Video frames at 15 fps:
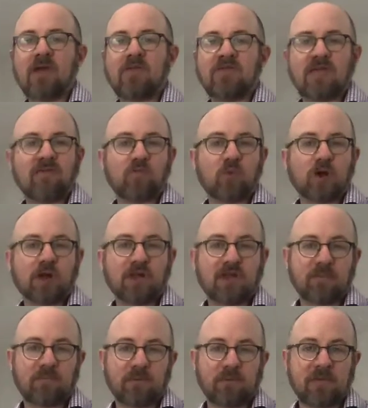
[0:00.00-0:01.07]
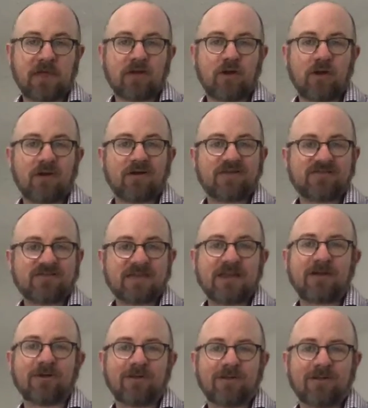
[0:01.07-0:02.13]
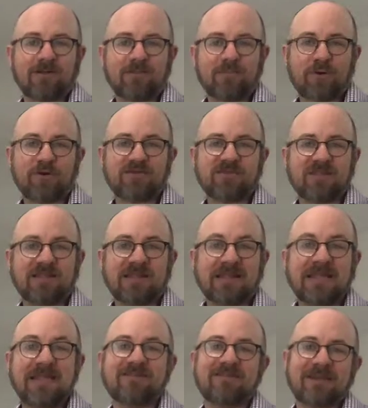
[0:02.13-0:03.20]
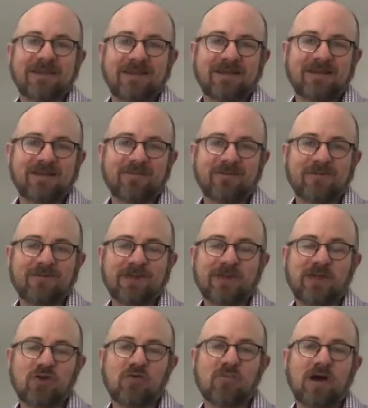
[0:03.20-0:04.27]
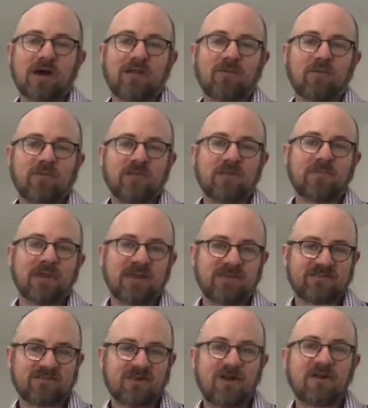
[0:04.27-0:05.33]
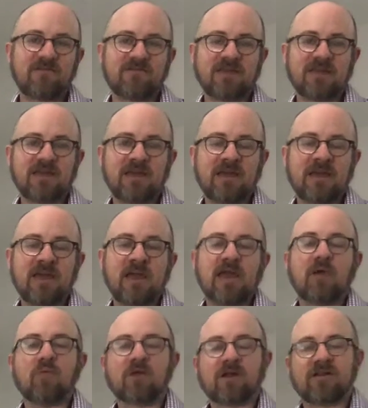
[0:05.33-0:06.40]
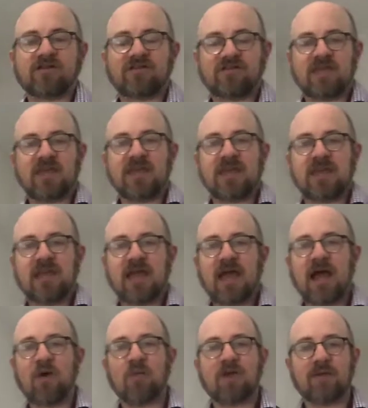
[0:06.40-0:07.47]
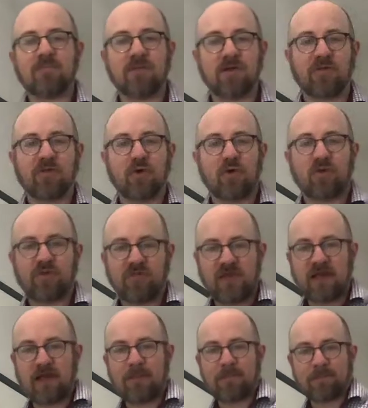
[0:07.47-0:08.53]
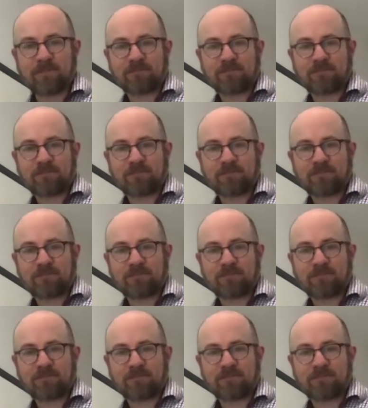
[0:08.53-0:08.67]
Then we're going to implement our single person leaving the queue model when they're being served, and we're going to see how we can build the whole thing up.